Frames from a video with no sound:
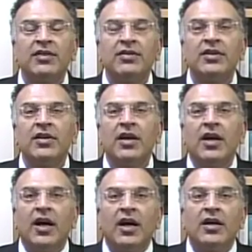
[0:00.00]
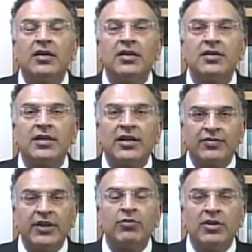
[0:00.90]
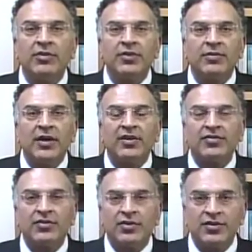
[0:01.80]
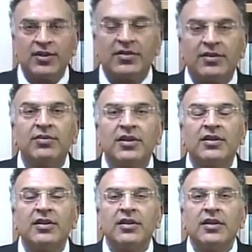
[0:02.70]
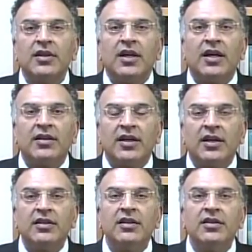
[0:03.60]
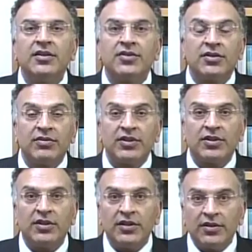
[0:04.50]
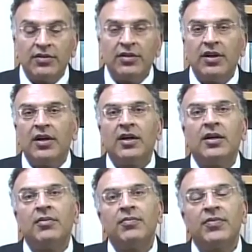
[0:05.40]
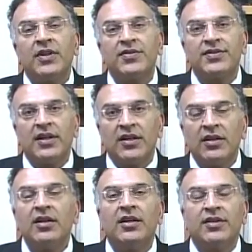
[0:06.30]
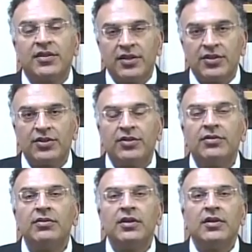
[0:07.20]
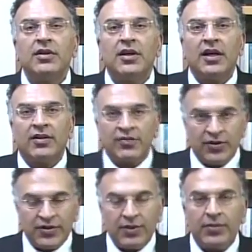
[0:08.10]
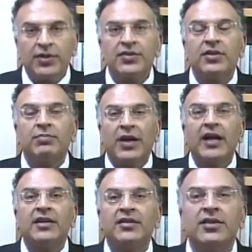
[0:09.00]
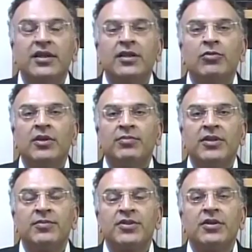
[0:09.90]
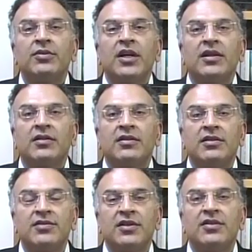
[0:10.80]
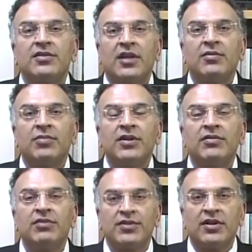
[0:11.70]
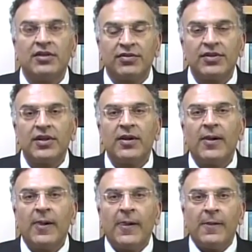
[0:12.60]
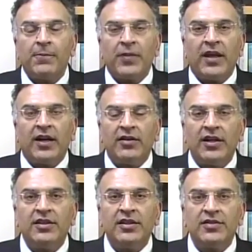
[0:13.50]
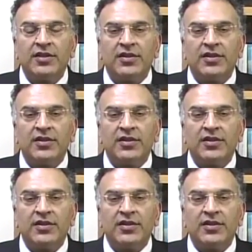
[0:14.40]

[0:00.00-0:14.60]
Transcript: even, is out of equilibrium, out of sorts as it were. And the idea is to return the cell and the tissue and of course the person back into equilibrium so that the disease can be resolved. And our idea is